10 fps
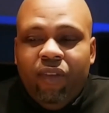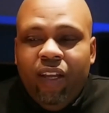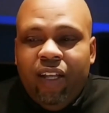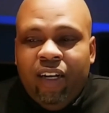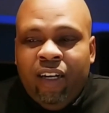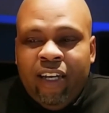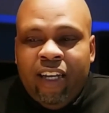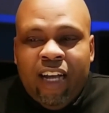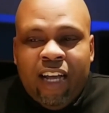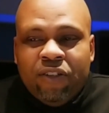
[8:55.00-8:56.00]
In
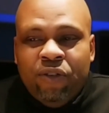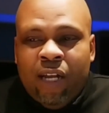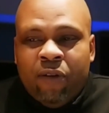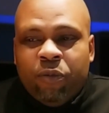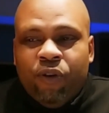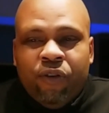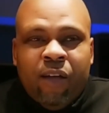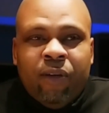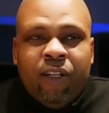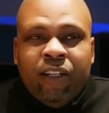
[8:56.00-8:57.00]
high school, I was
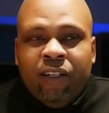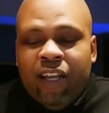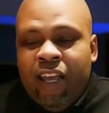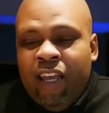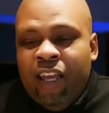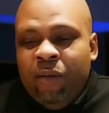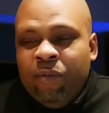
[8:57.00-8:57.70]
programming little games